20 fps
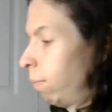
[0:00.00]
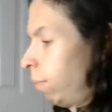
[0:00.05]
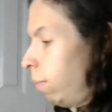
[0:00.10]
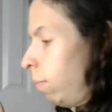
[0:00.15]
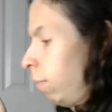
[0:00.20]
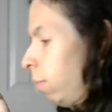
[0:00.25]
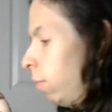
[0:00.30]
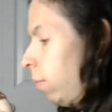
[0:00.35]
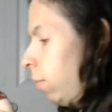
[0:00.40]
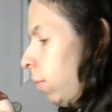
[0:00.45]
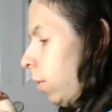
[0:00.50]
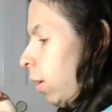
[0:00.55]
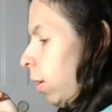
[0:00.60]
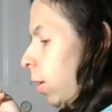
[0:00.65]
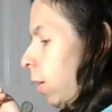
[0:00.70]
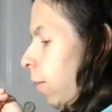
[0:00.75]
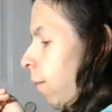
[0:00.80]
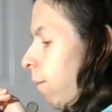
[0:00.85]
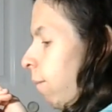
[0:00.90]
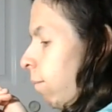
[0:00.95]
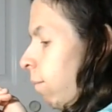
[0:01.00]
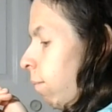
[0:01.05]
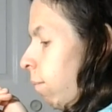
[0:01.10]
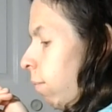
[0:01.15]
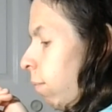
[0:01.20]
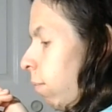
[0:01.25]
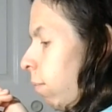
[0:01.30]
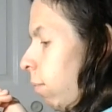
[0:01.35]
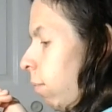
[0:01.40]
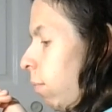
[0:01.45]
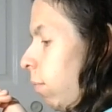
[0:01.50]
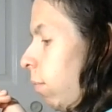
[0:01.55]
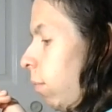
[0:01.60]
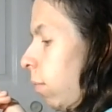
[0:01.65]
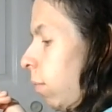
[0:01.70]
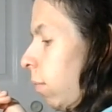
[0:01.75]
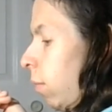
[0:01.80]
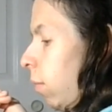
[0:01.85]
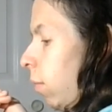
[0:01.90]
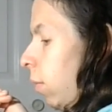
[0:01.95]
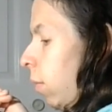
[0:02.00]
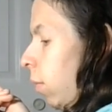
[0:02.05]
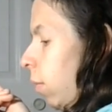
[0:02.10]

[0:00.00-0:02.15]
Nothing is said.